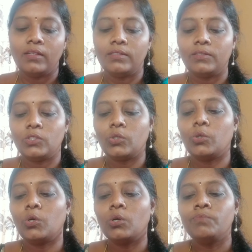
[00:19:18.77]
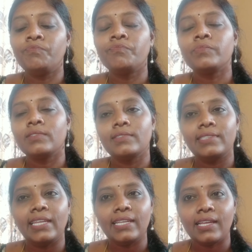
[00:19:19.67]
So
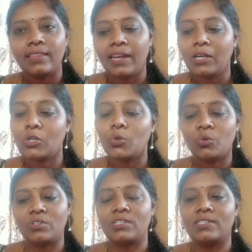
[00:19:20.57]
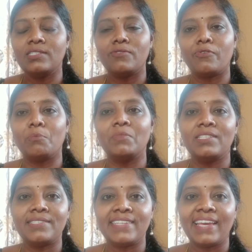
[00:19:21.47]
there are two questions from
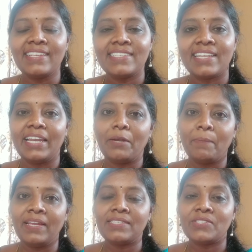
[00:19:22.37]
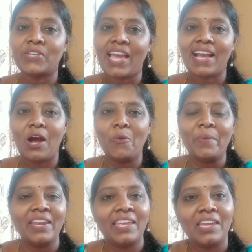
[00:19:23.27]
this text. Let me check how
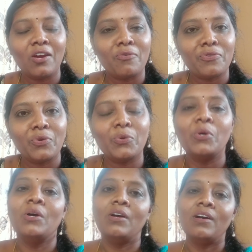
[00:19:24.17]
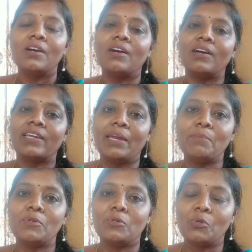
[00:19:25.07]
many of you
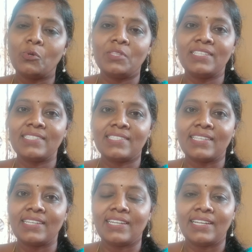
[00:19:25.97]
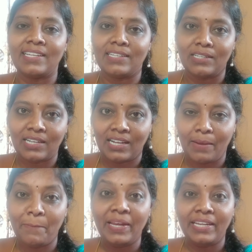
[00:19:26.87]
came to know this
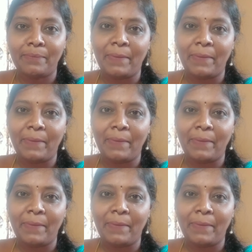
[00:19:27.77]
complete